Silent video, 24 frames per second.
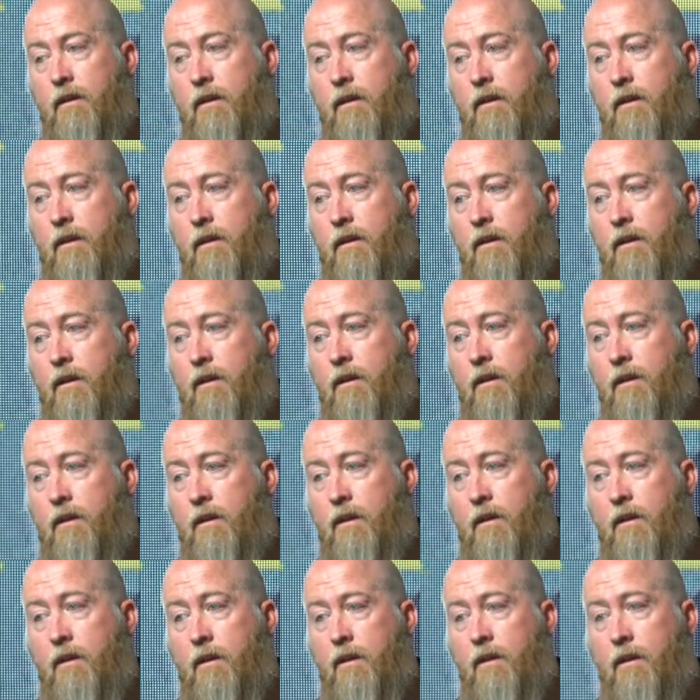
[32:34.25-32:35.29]

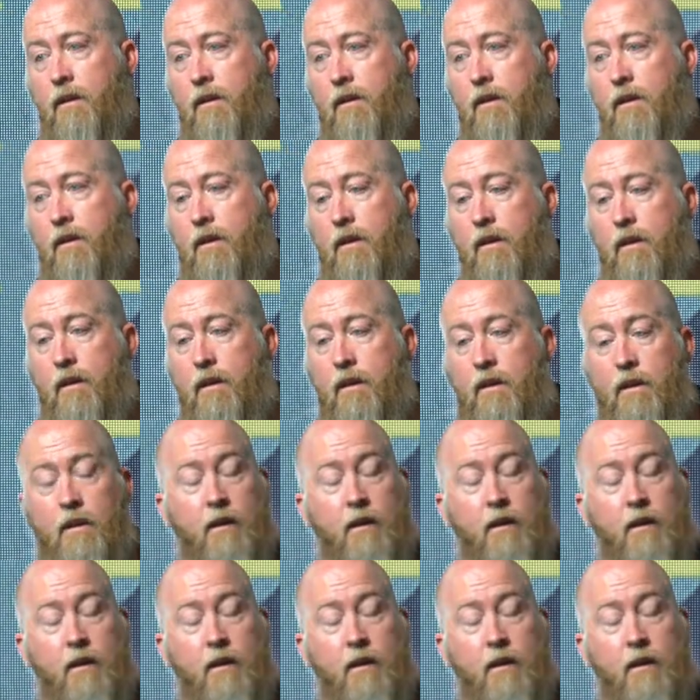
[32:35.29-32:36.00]
[no speech]